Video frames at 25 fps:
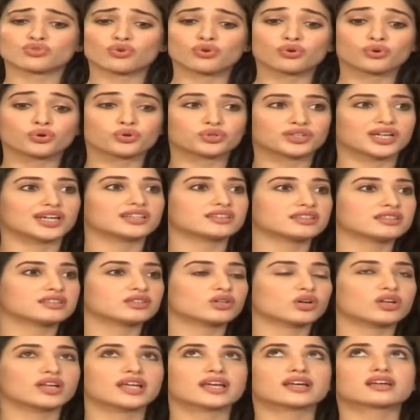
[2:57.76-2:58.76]
so good at it,
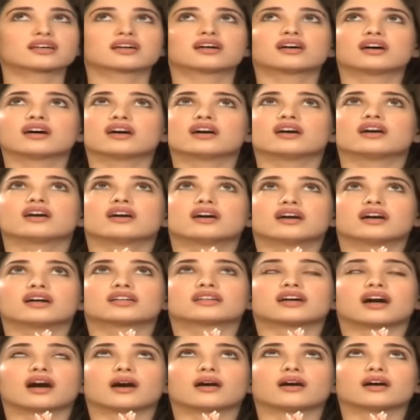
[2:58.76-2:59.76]
you're like,
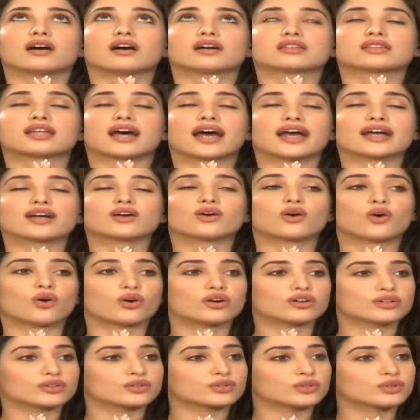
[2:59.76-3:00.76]
thank
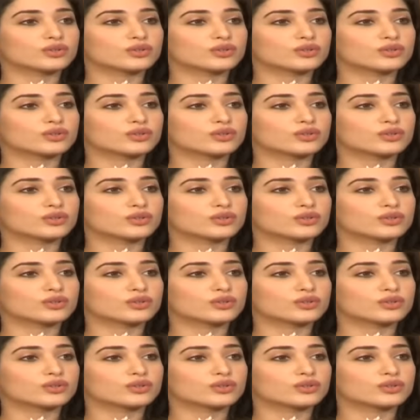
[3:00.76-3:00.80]
God, you